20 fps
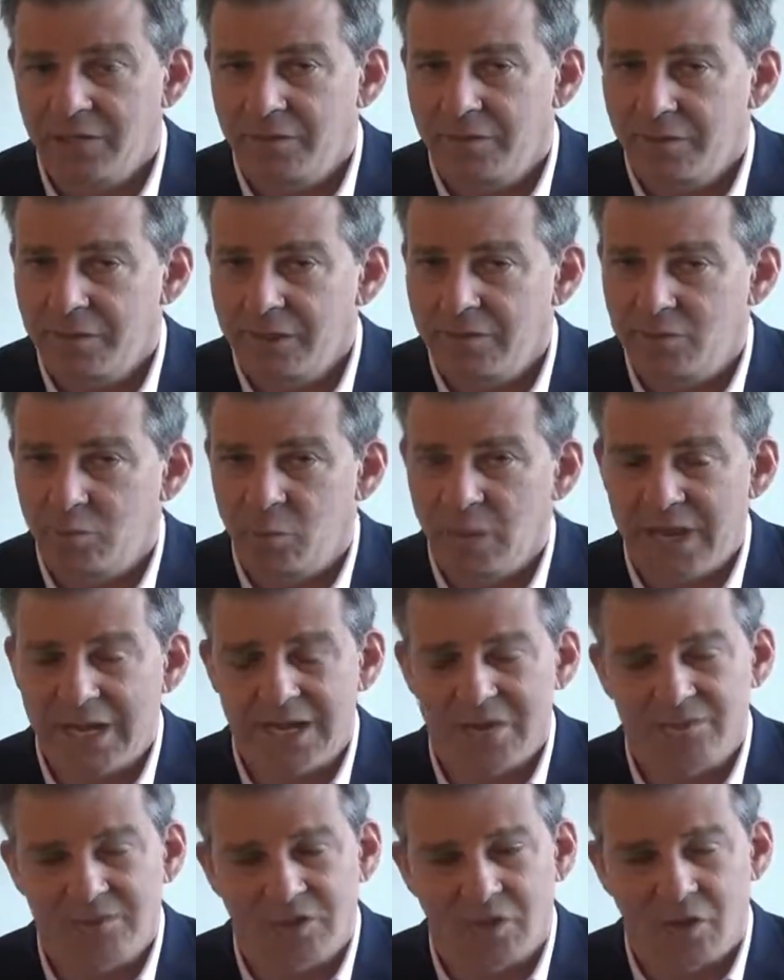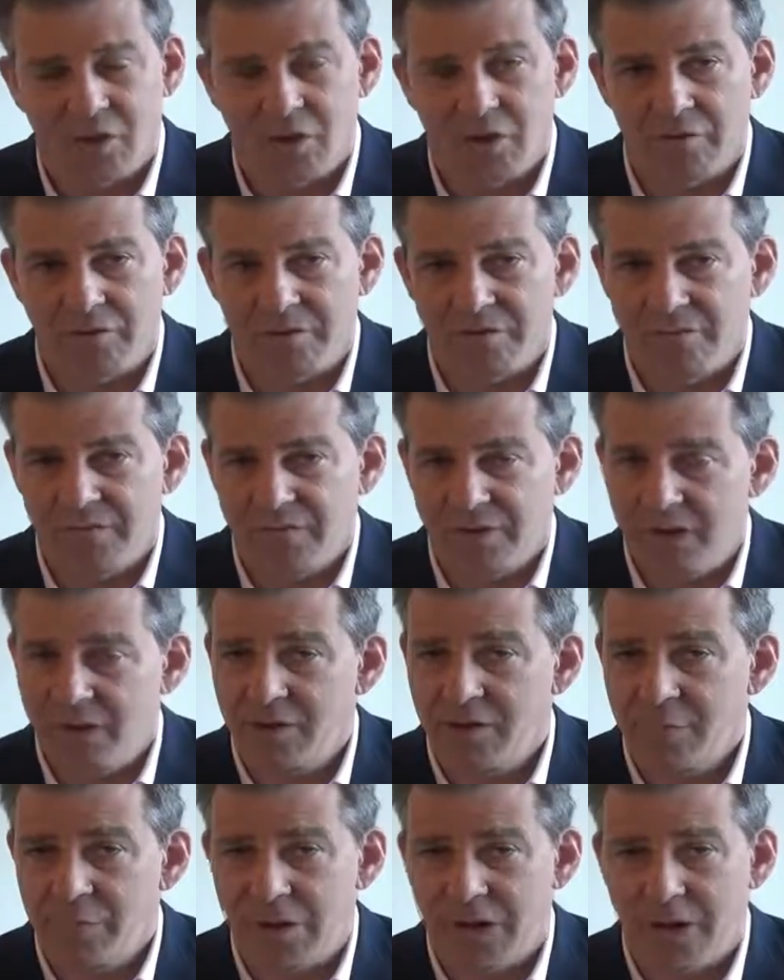These waves are
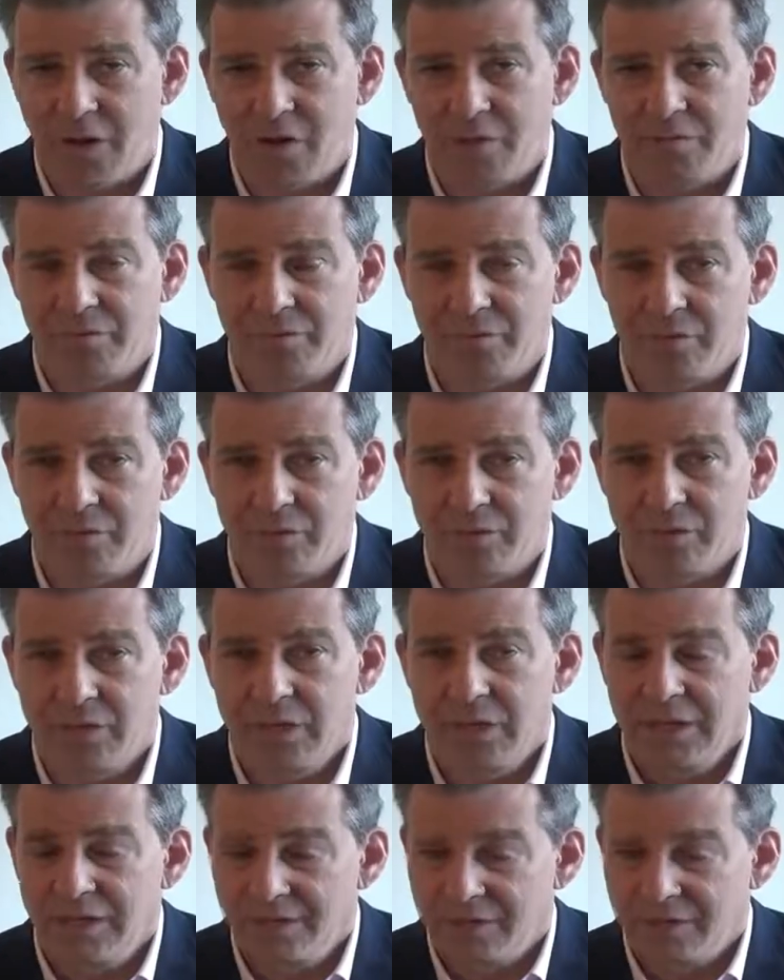very powerful.